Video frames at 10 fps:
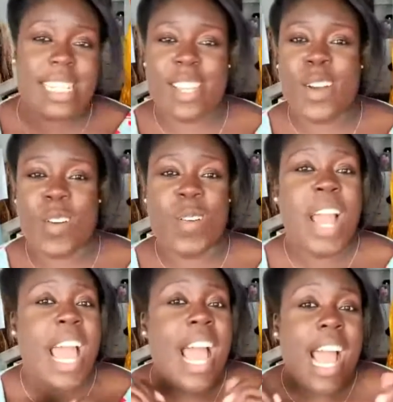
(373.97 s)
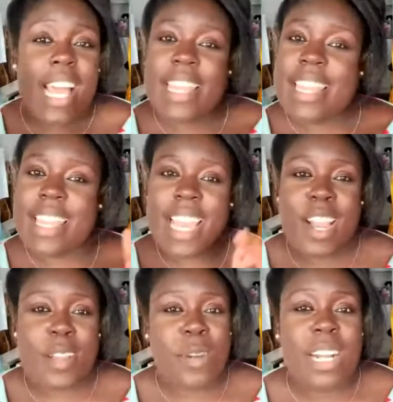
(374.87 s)
So
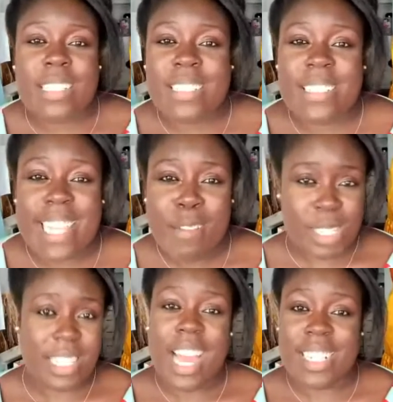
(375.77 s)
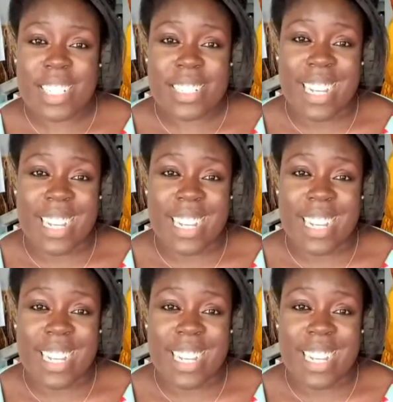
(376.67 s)
there it was. That was a launch.